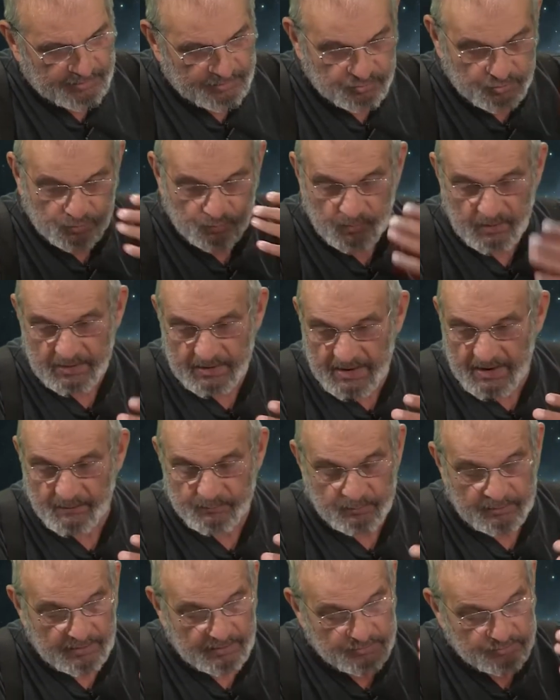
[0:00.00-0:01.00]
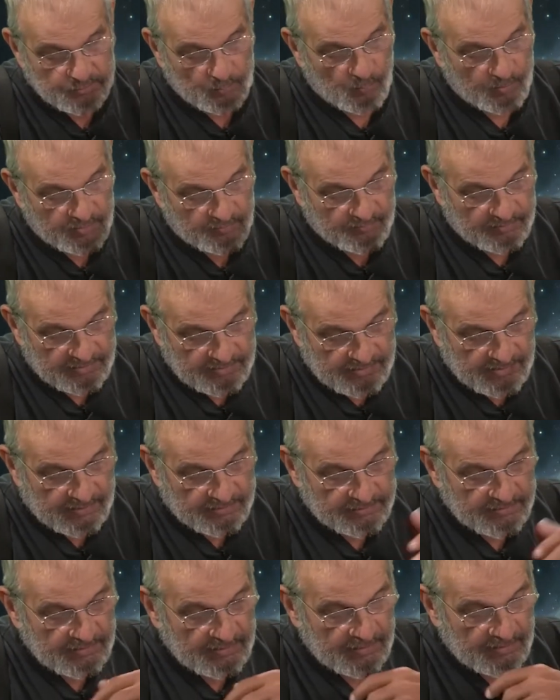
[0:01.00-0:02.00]
This is right after that, so whatever they
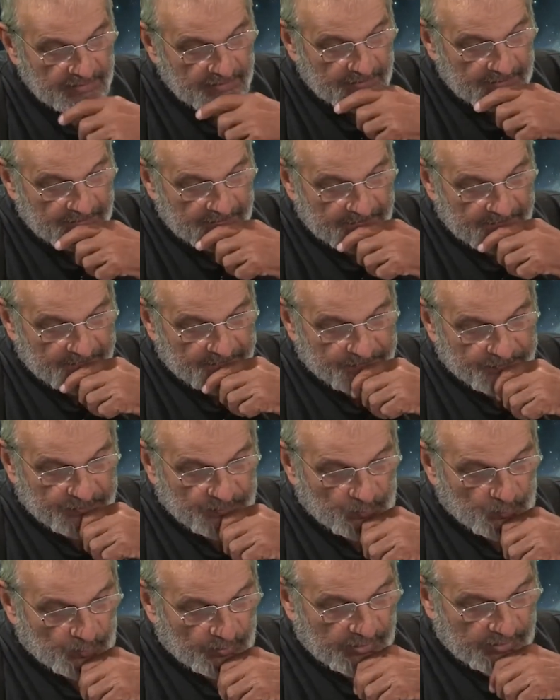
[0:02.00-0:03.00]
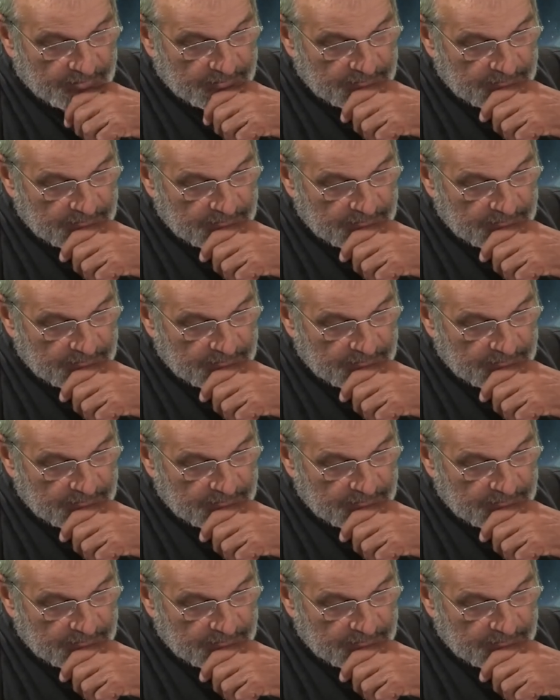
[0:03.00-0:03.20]
got. Vannevar Bush. Right.